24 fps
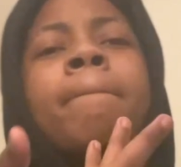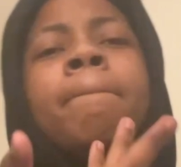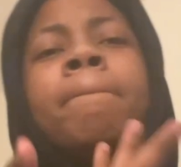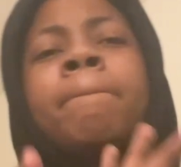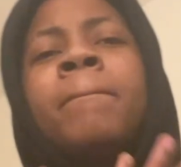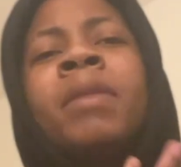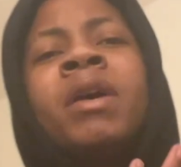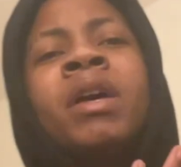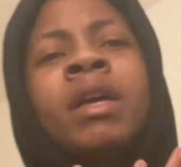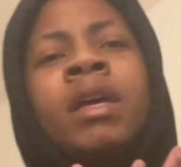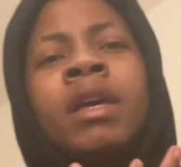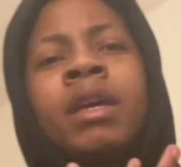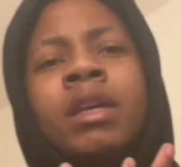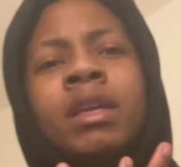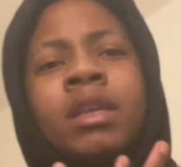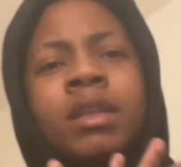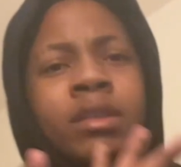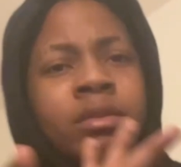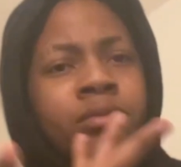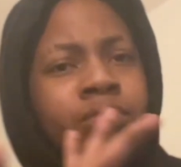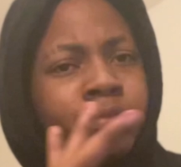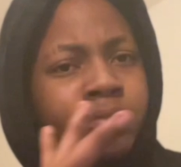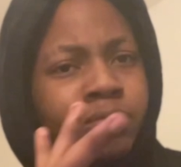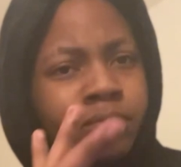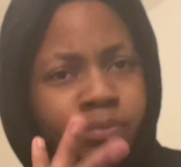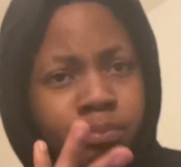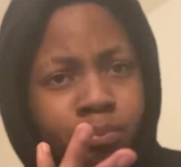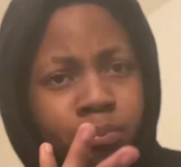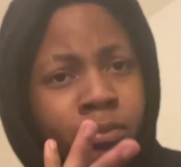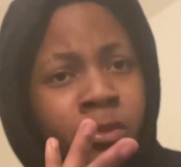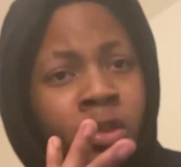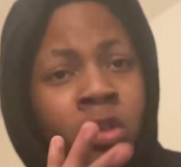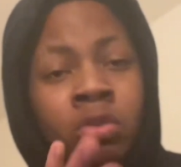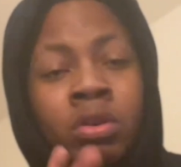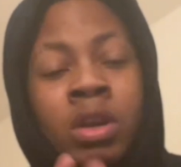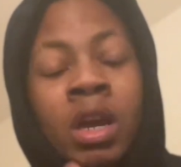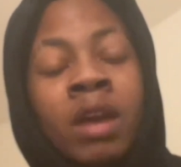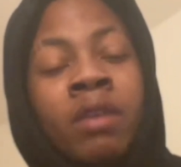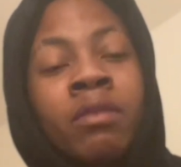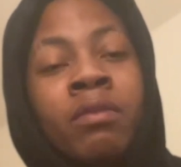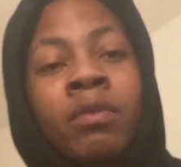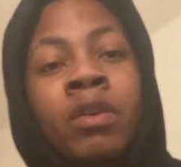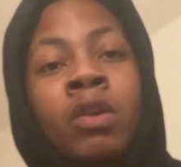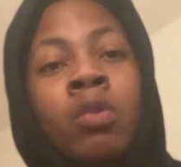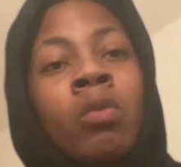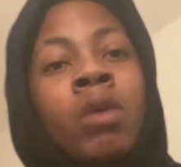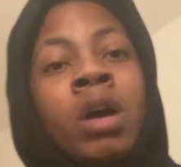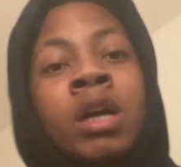but you're not even
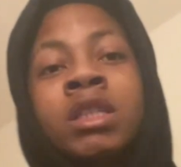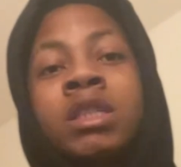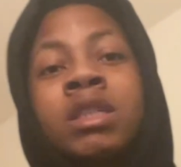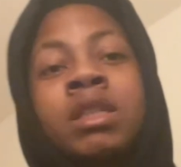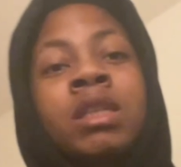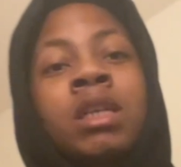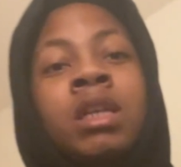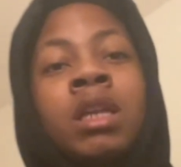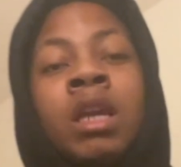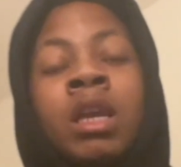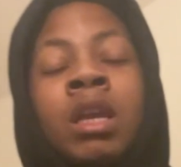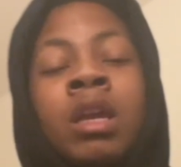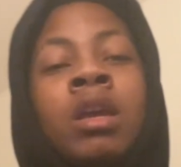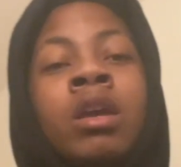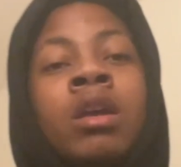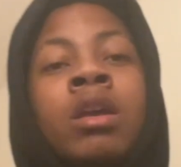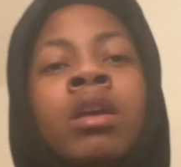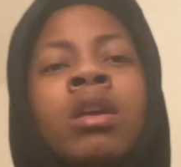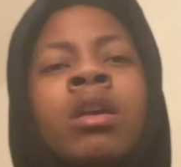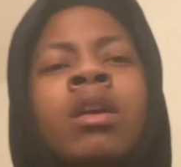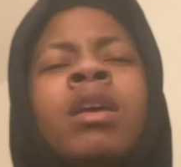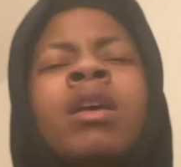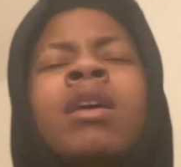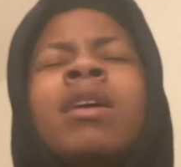finna watch it to the end.